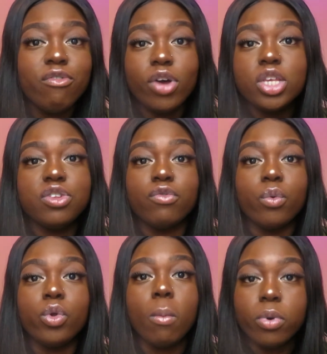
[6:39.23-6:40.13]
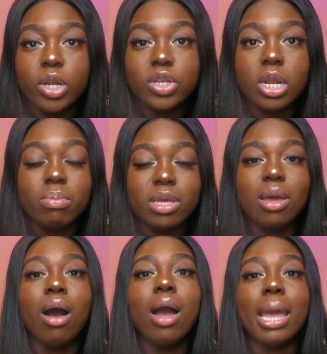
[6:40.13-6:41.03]
First of all, your body's going to
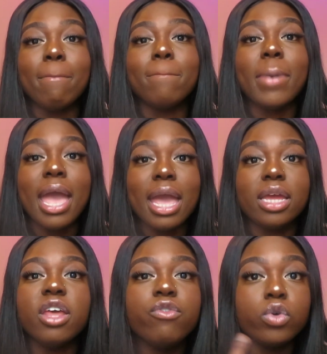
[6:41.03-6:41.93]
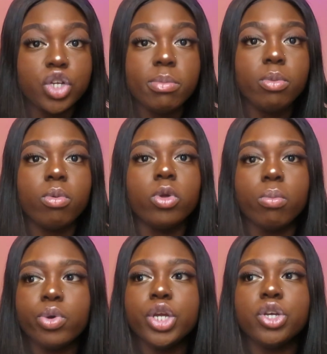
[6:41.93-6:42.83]
be in pain. If you're gymming, probably your
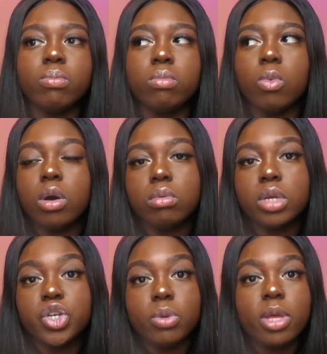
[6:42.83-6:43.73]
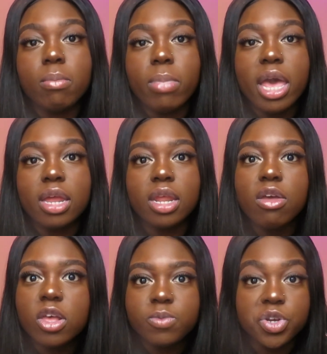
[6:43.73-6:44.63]
body should, well, it should be in pain,
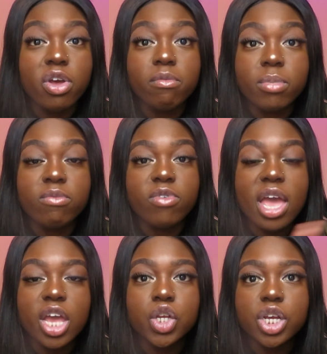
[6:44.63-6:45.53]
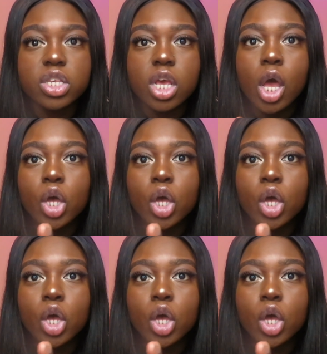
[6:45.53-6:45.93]
especially if you haven't been for ages.